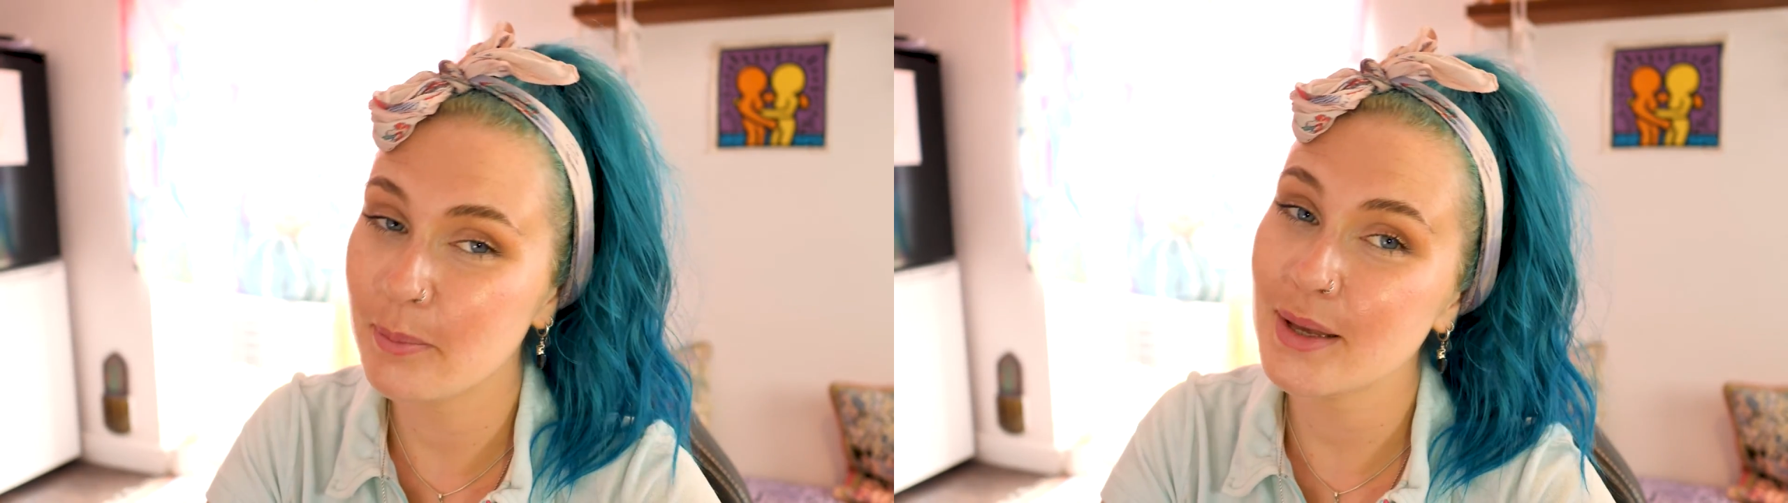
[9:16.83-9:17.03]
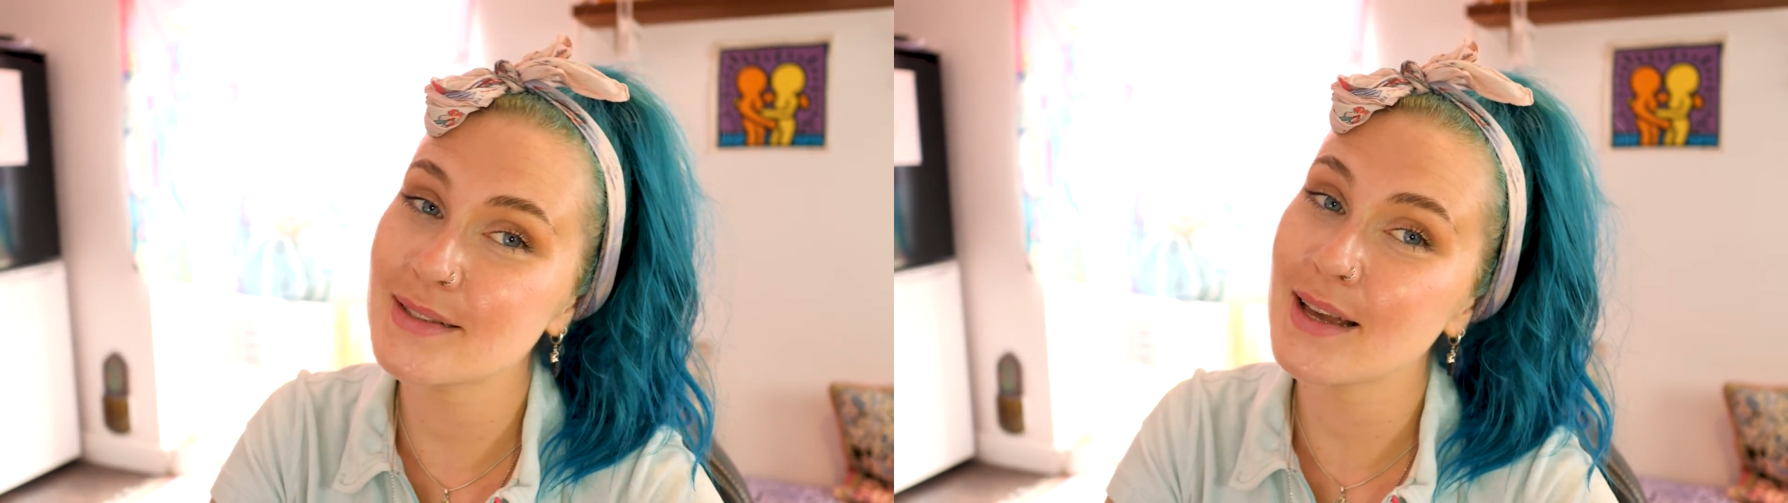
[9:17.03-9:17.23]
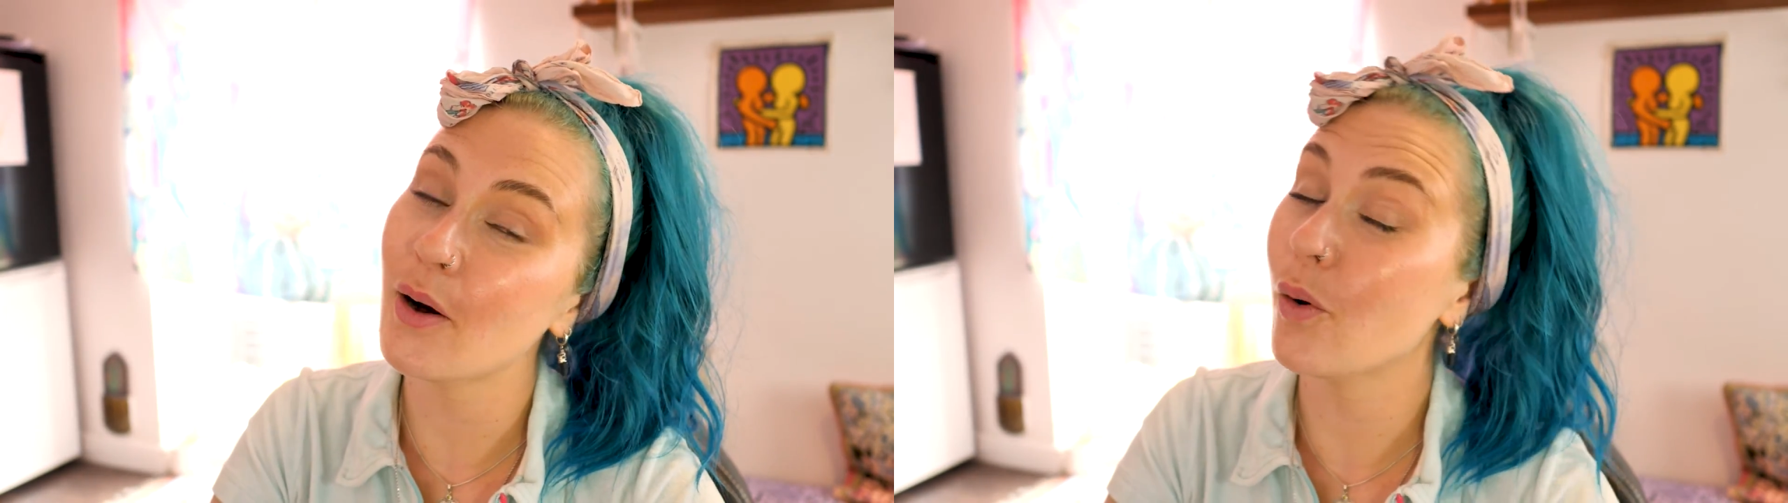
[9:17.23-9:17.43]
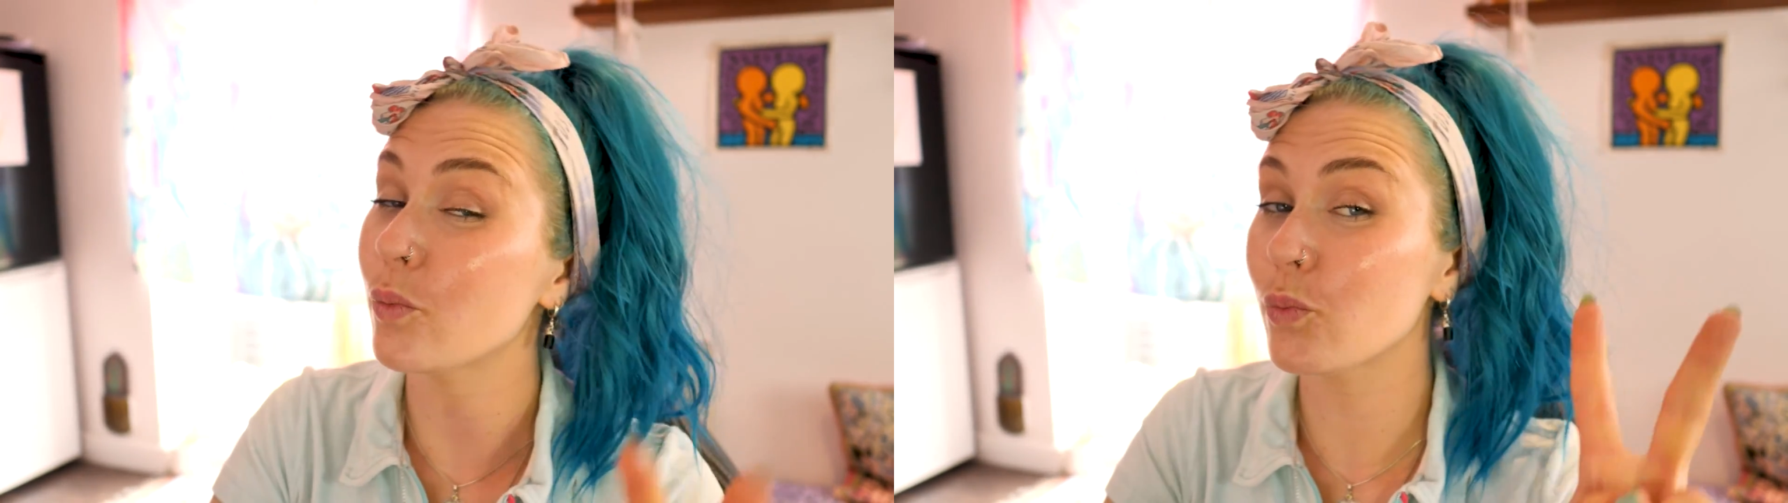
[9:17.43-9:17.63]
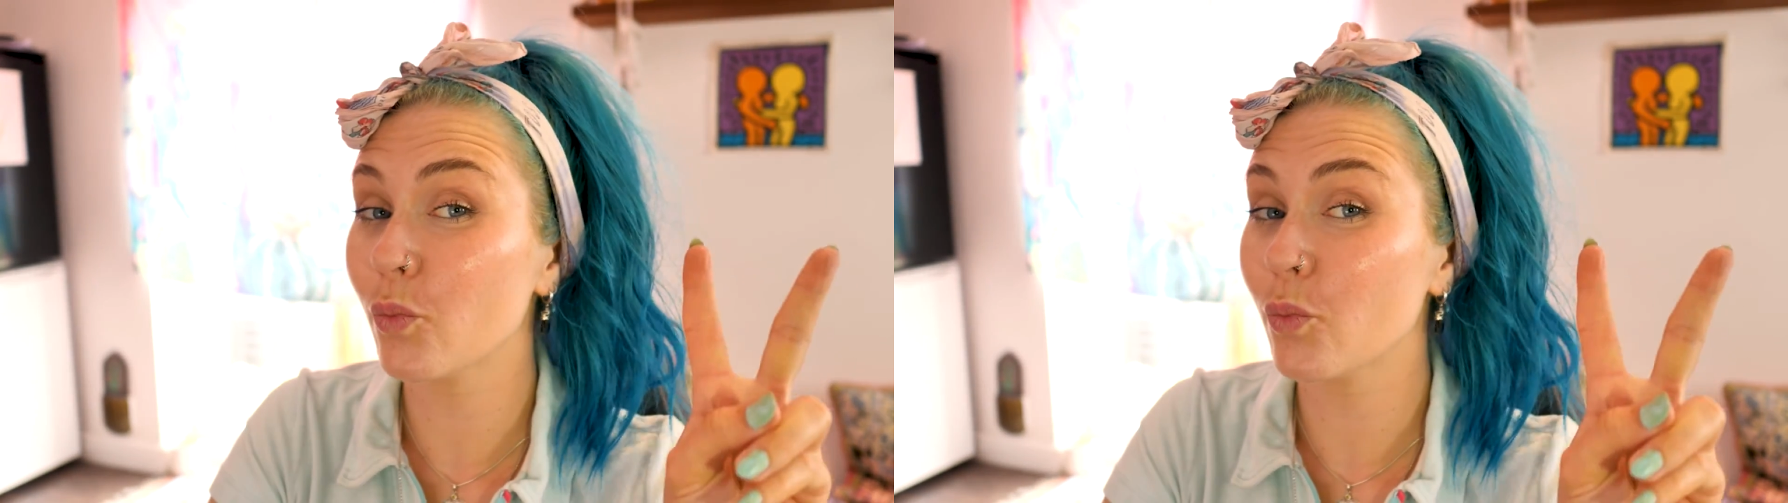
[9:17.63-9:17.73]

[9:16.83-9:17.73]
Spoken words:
Peace out.